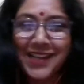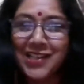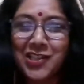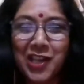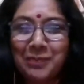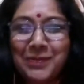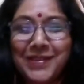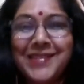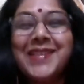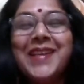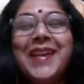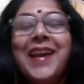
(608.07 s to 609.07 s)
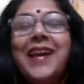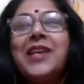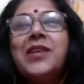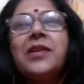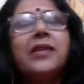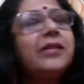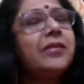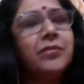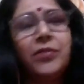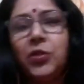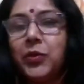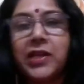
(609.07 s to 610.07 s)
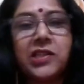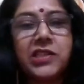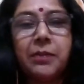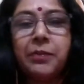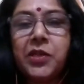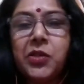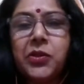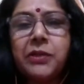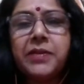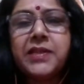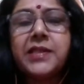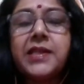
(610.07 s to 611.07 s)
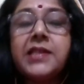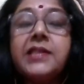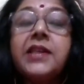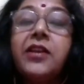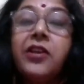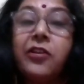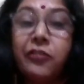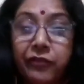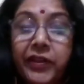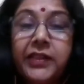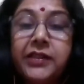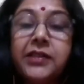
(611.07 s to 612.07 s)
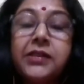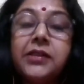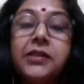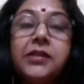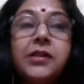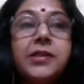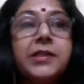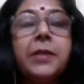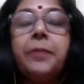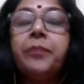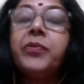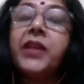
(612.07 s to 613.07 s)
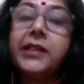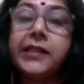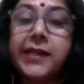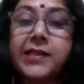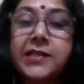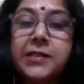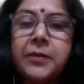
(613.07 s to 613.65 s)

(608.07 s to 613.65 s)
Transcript: sharpened, you can jump into the business with some ethics.